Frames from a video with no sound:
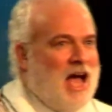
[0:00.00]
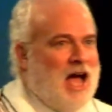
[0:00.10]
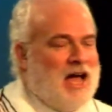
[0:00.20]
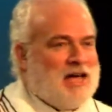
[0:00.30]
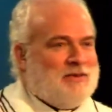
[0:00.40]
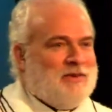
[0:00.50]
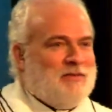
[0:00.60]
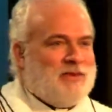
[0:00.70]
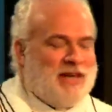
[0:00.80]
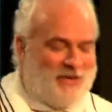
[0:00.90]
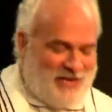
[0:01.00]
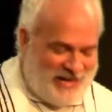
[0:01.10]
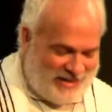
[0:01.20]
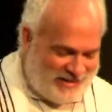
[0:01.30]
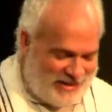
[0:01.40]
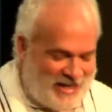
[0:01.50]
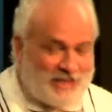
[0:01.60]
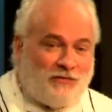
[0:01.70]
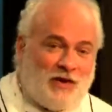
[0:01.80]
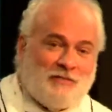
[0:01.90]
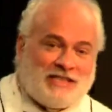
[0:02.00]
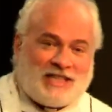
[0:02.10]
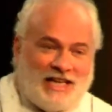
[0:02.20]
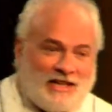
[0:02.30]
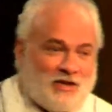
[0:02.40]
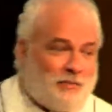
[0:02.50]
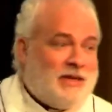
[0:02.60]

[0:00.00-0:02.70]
Uh, but anyway, it's very much like the Earth,